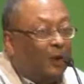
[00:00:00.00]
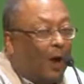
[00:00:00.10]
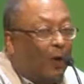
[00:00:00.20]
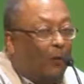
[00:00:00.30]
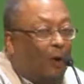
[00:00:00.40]

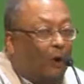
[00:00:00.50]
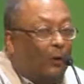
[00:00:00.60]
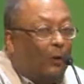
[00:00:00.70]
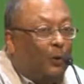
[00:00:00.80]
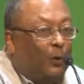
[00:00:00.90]
How
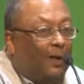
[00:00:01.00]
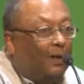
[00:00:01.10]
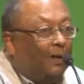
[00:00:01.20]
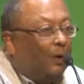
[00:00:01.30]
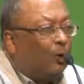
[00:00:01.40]
you do it?
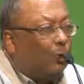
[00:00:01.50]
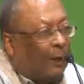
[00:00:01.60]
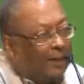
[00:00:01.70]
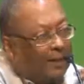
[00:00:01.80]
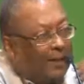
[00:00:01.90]

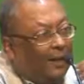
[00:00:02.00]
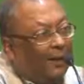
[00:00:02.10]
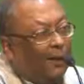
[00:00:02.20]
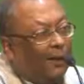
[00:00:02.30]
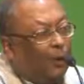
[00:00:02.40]

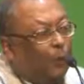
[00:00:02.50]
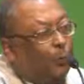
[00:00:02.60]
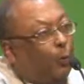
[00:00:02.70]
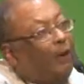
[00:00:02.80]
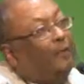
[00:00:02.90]
Quickly, you know,
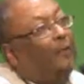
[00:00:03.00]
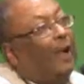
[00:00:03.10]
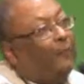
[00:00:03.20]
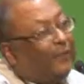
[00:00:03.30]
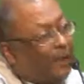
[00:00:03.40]
put
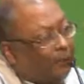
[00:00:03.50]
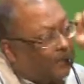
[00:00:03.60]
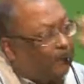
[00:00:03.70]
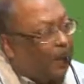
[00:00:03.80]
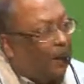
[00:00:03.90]
5 times
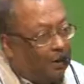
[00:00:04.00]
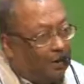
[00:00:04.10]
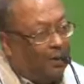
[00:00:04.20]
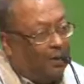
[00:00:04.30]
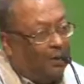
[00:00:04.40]
the power